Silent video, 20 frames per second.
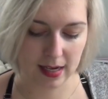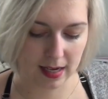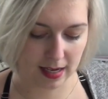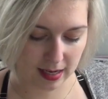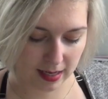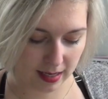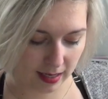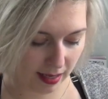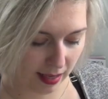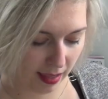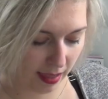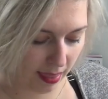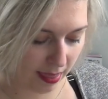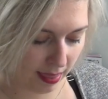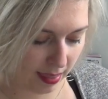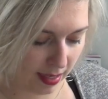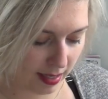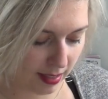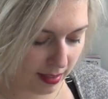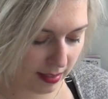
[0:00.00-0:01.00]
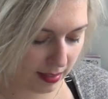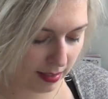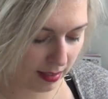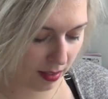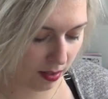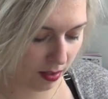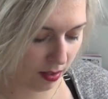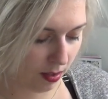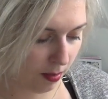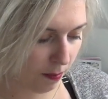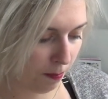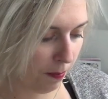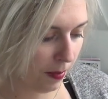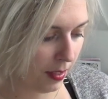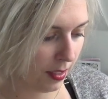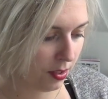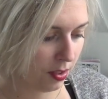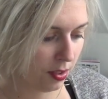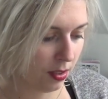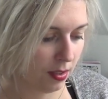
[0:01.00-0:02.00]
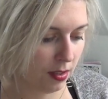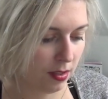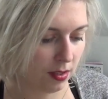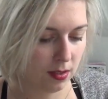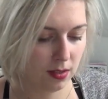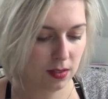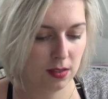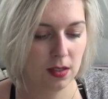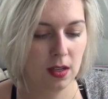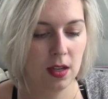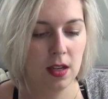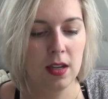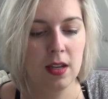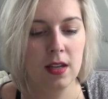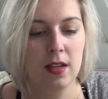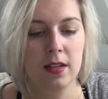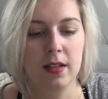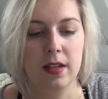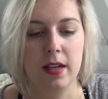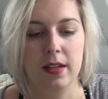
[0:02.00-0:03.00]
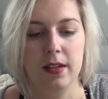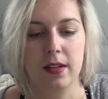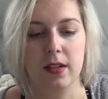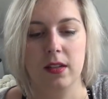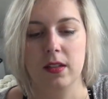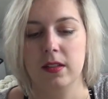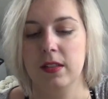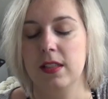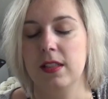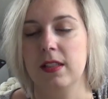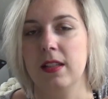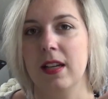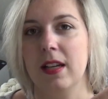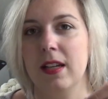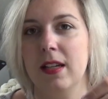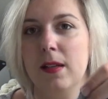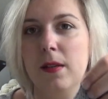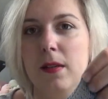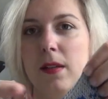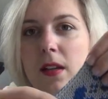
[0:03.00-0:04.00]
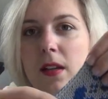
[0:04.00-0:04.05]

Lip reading: And these are patches that are designed